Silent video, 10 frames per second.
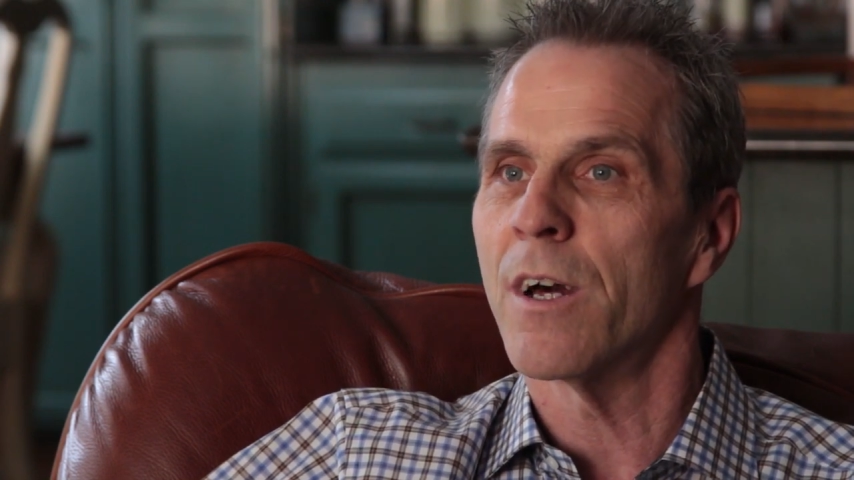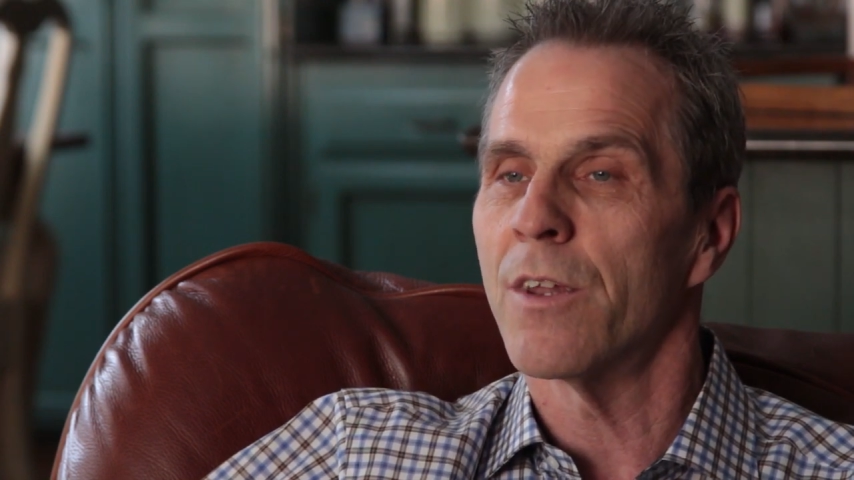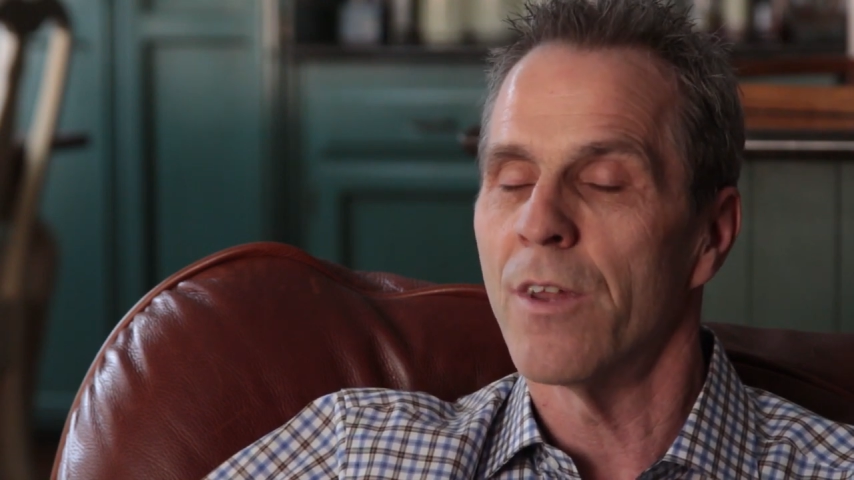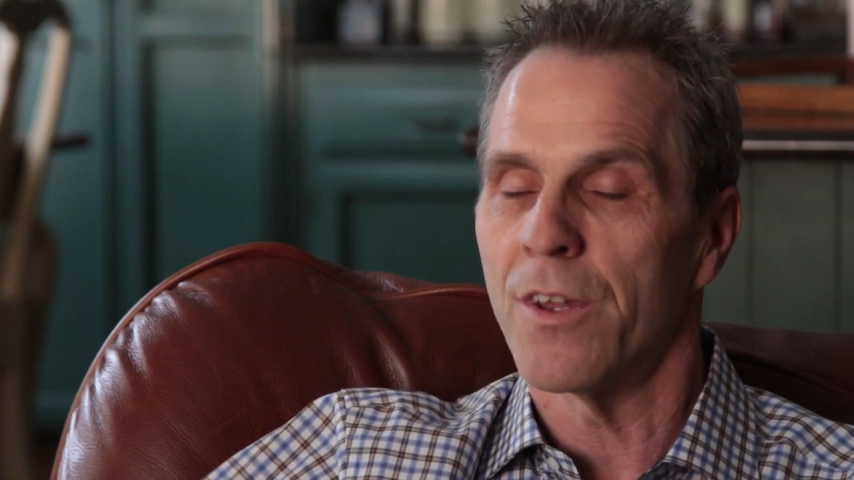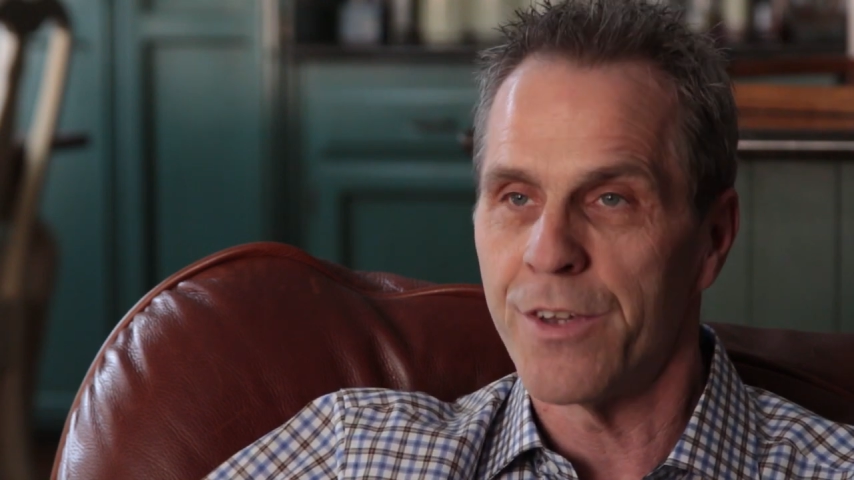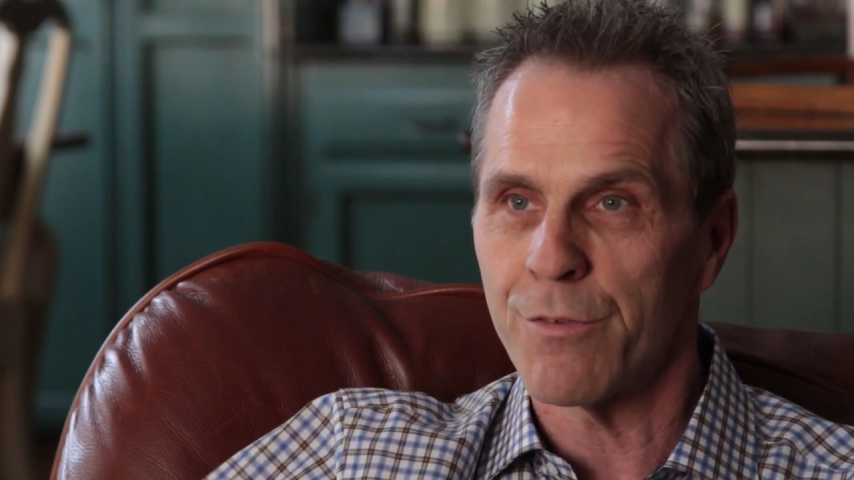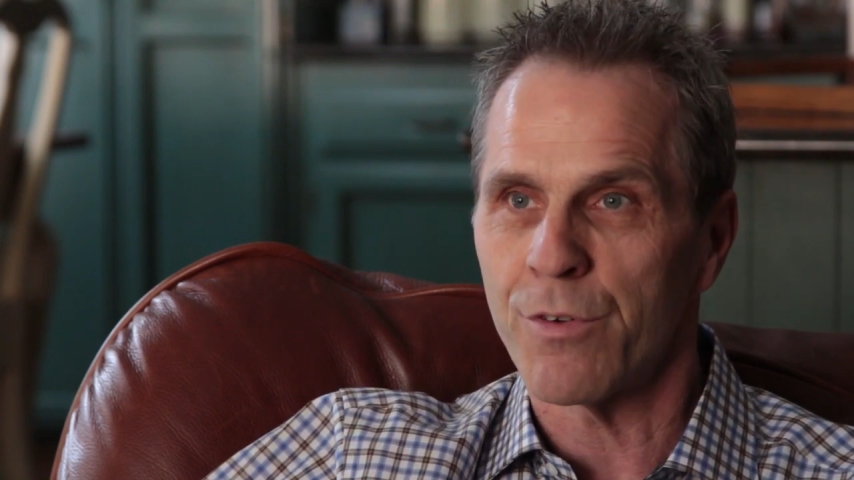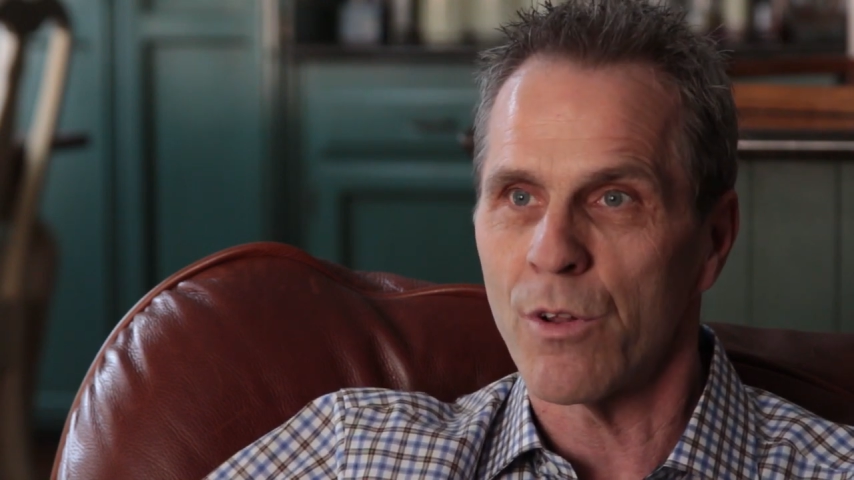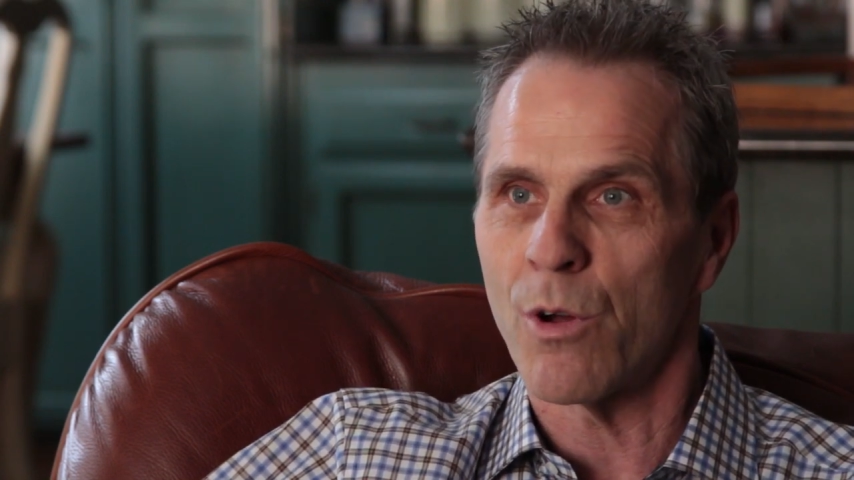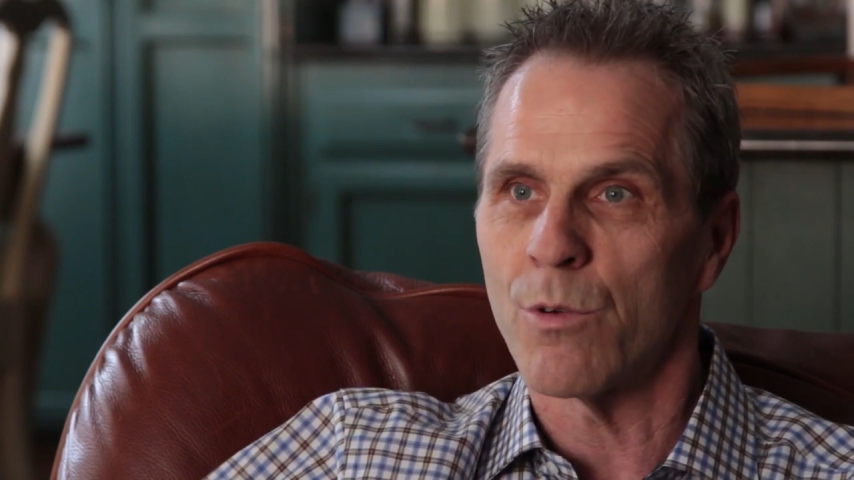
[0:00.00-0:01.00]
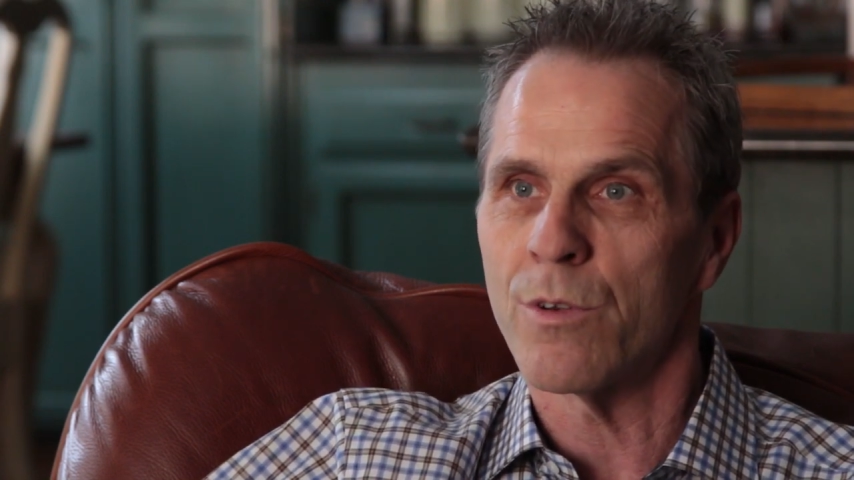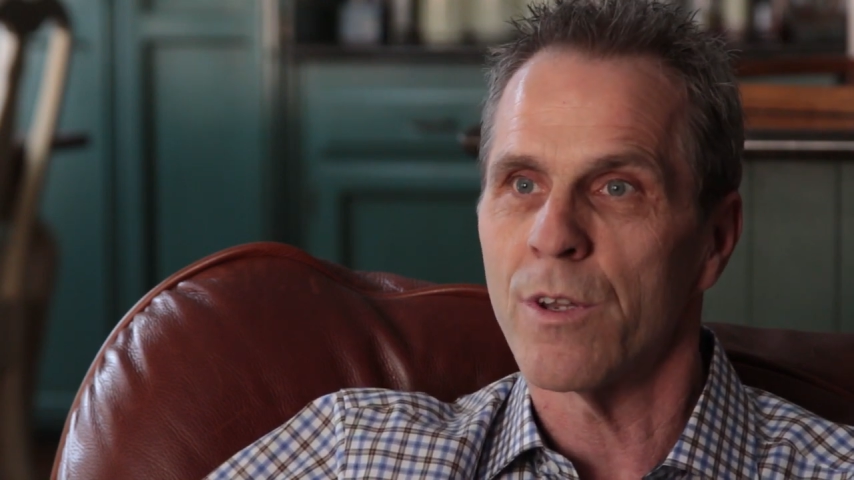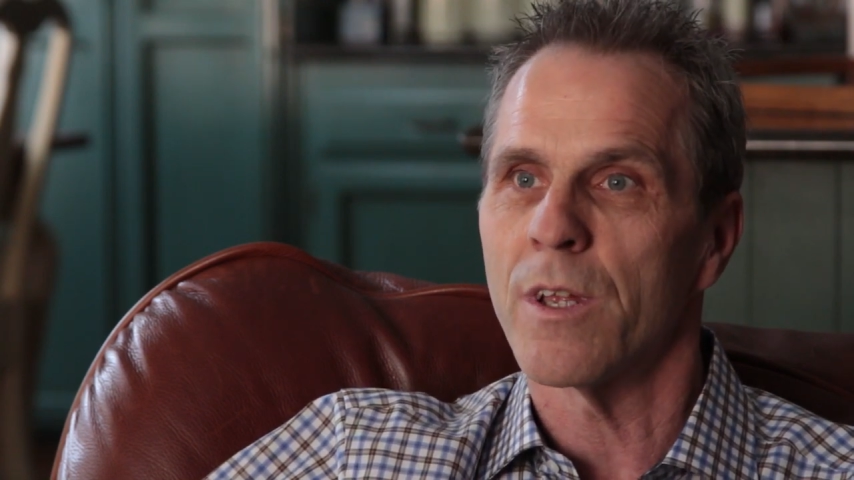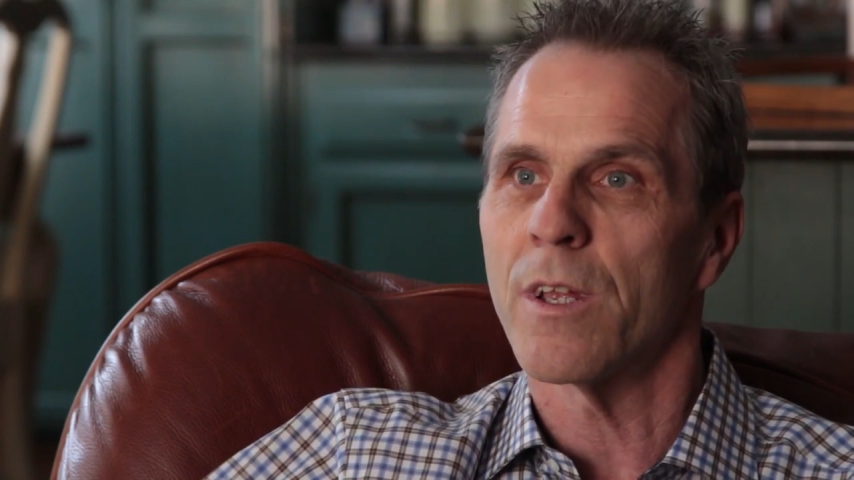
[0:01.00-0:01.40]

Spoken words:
a different loan,